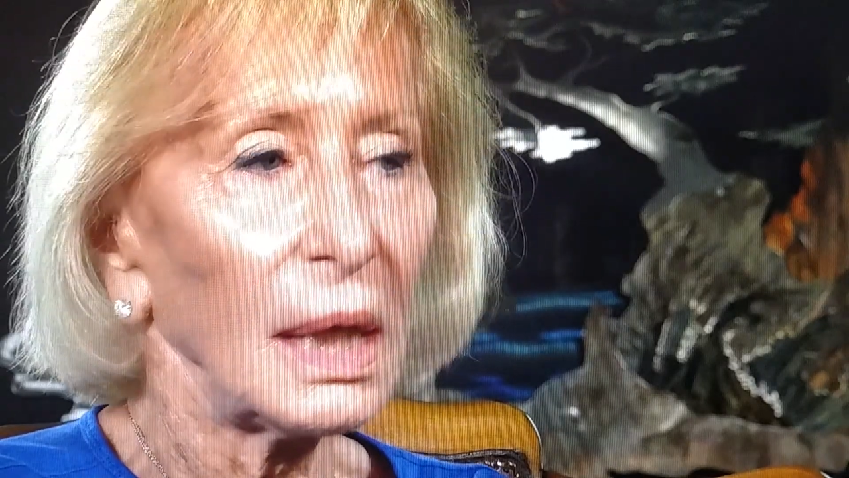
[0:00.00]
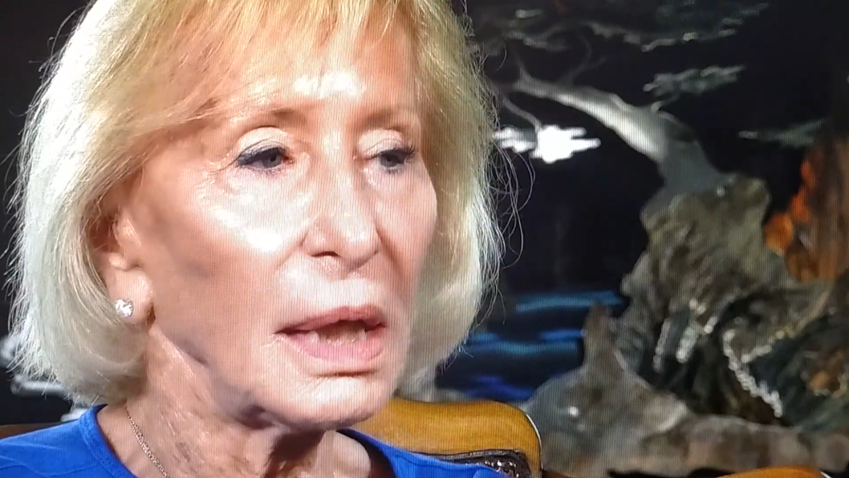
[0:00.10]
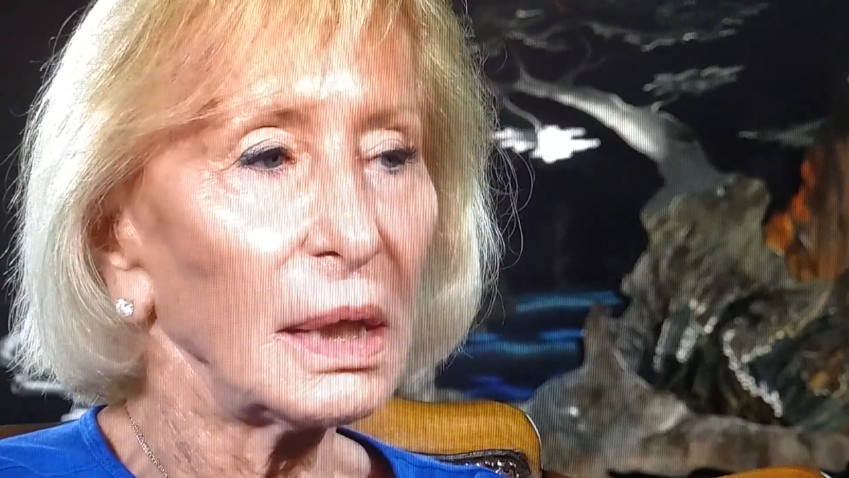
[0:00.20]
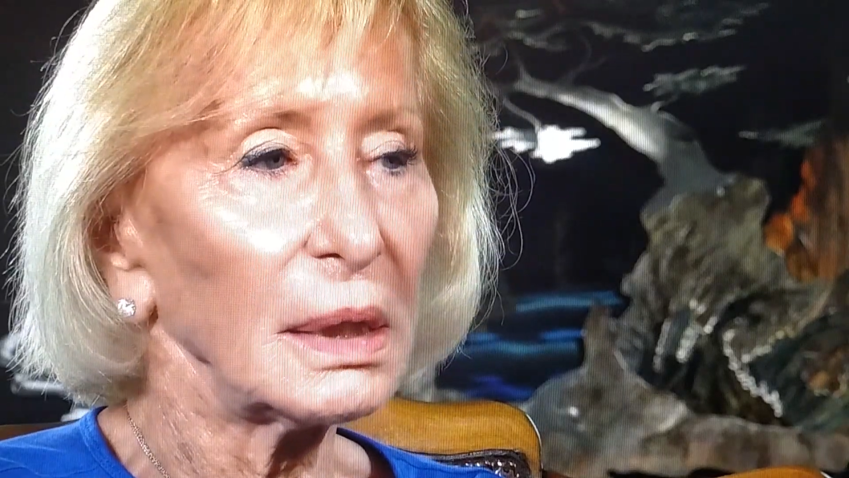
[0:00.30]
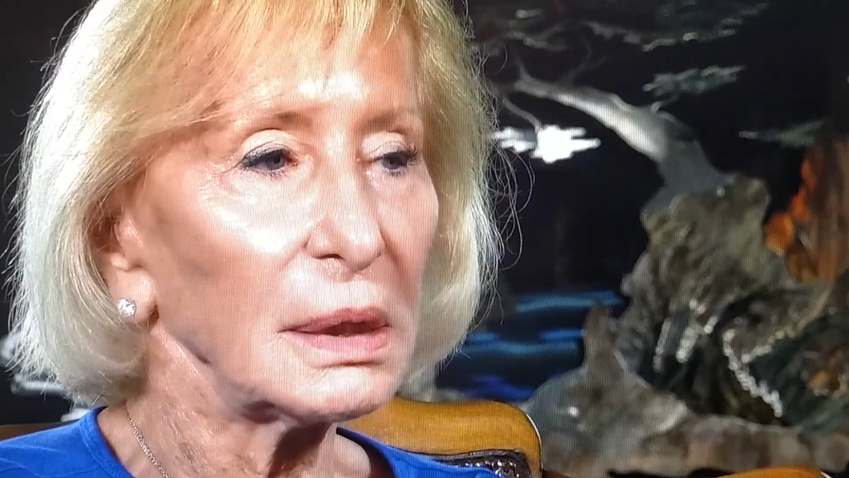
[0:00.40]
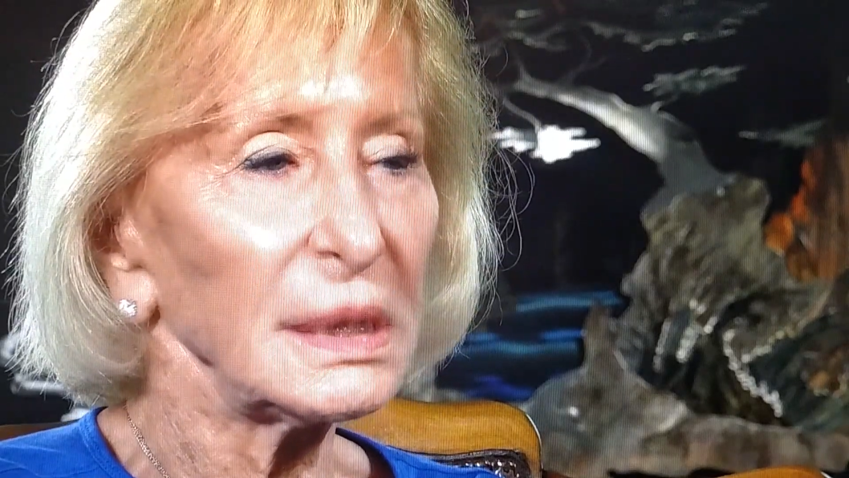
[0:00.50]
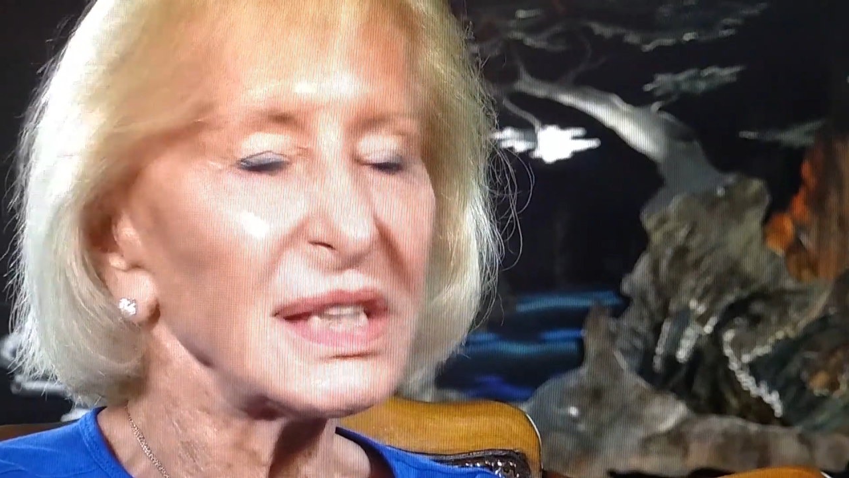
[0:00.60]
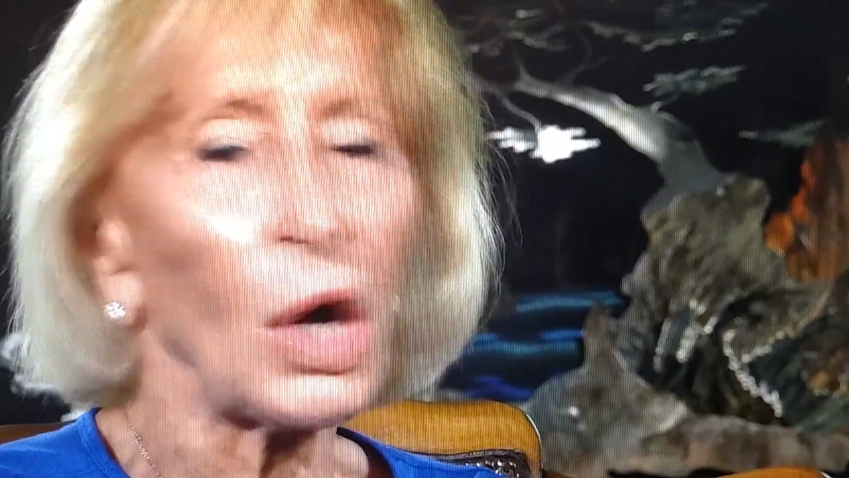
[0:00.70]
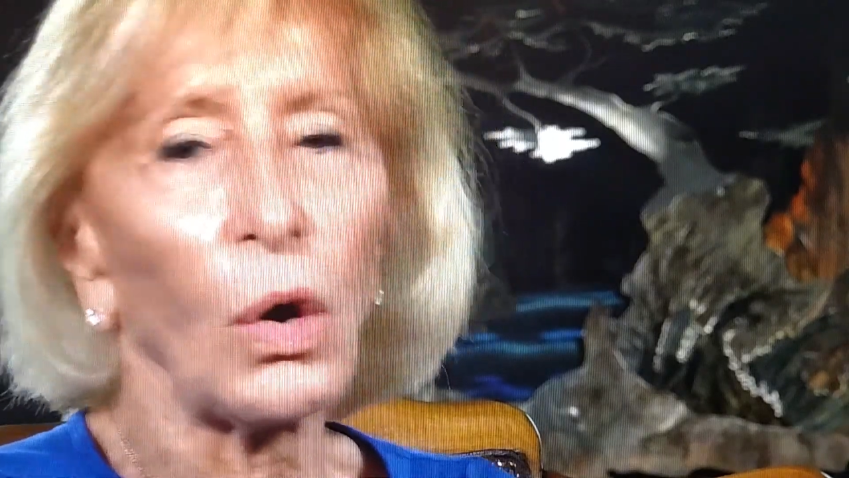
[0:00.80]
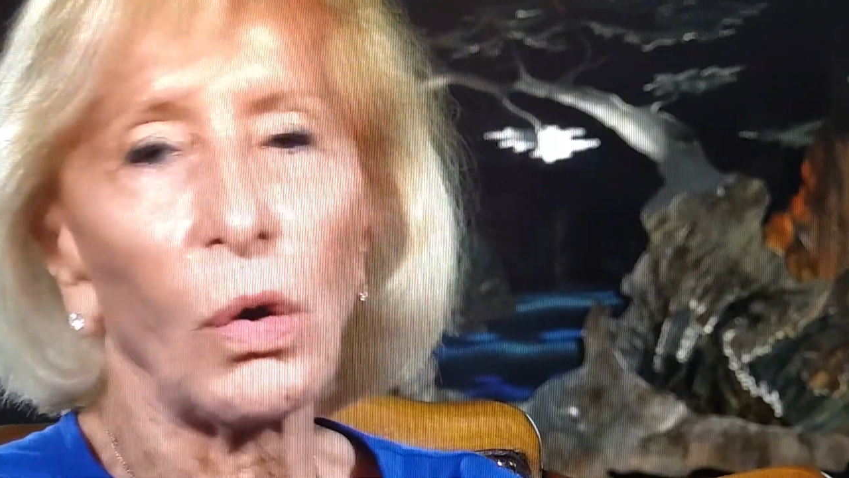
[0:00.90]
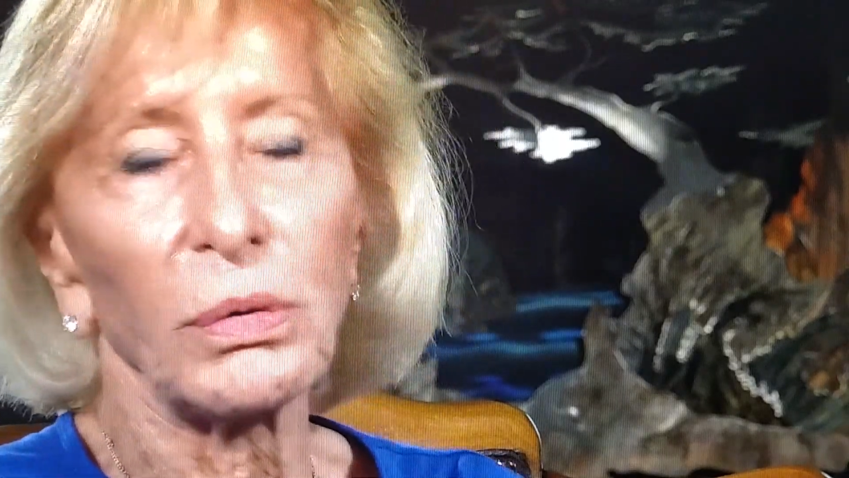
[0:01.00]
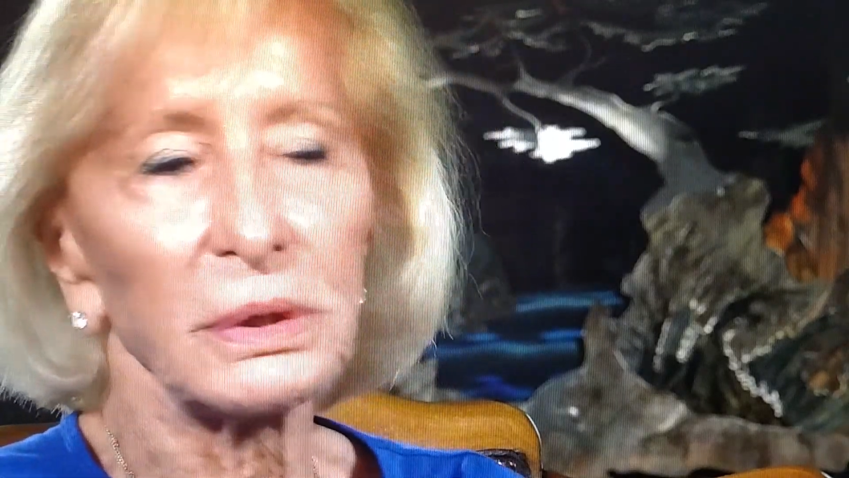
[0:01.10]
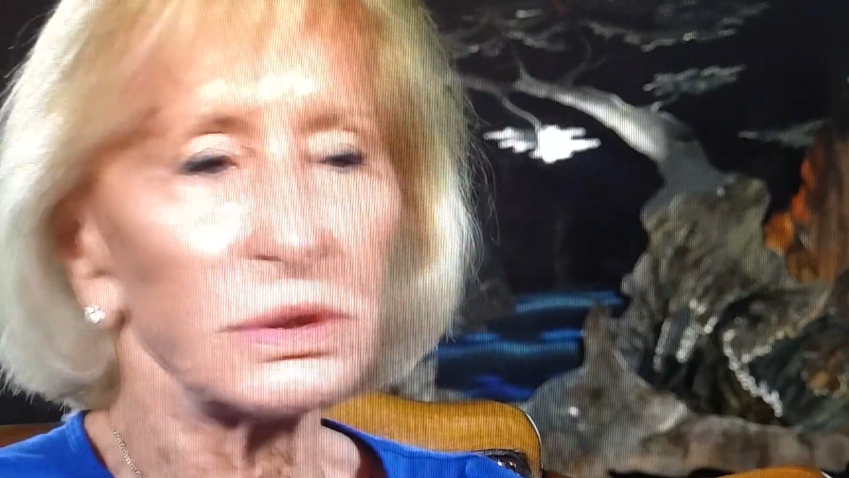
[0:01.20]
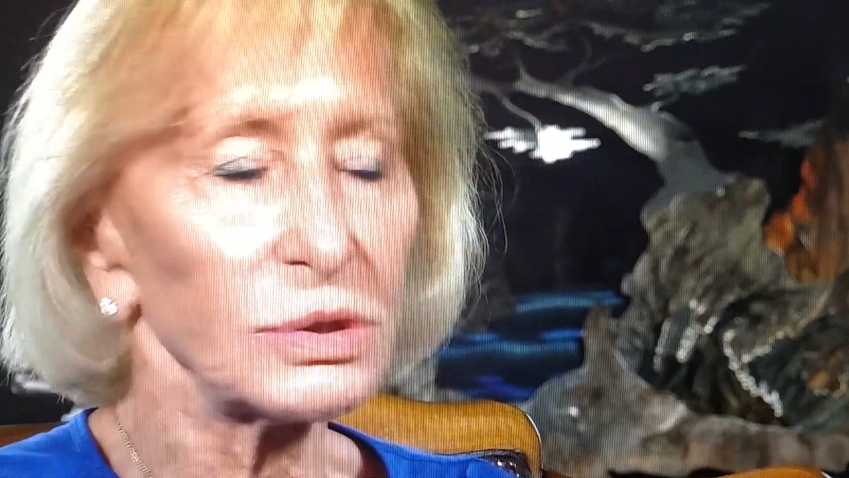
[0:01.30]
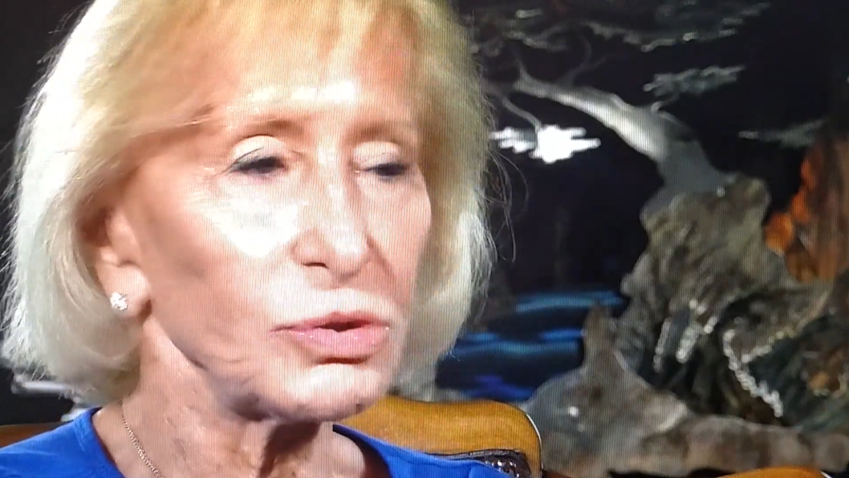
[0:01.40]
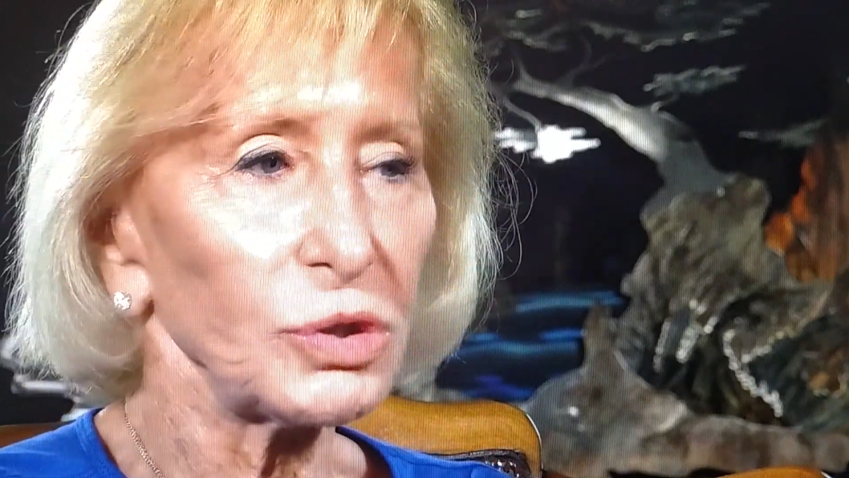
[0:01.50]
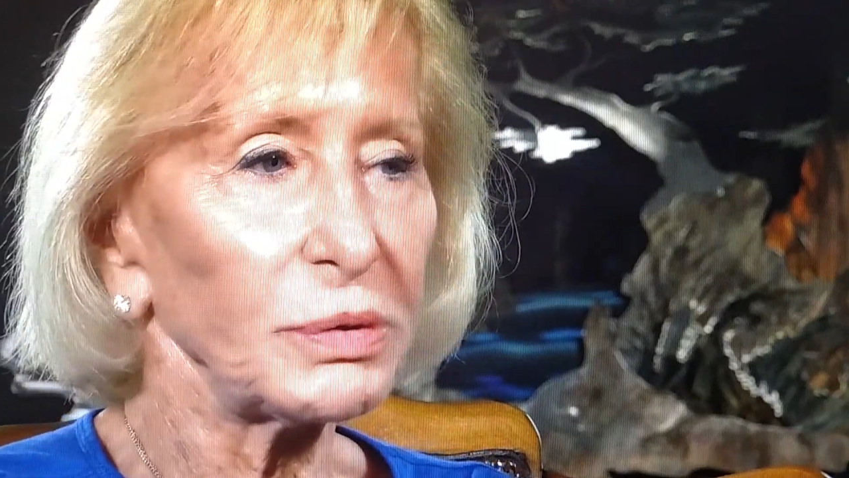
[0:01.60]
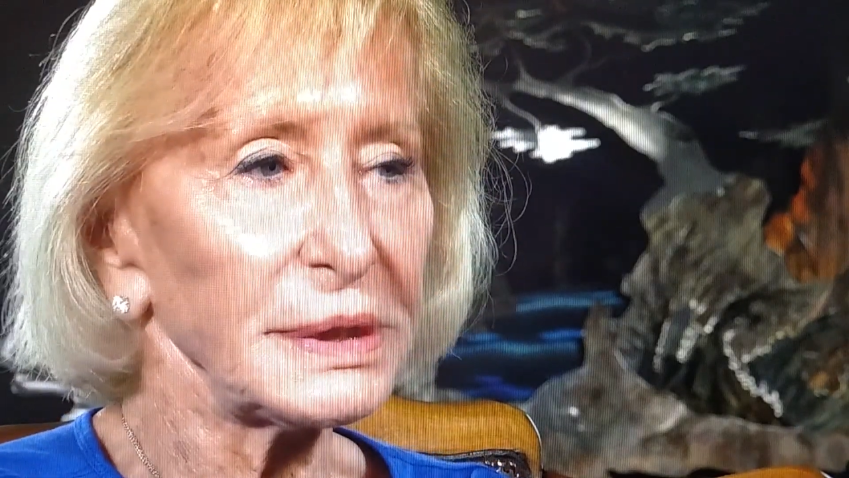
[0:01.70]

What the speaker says: And he said, oh, it was a joke.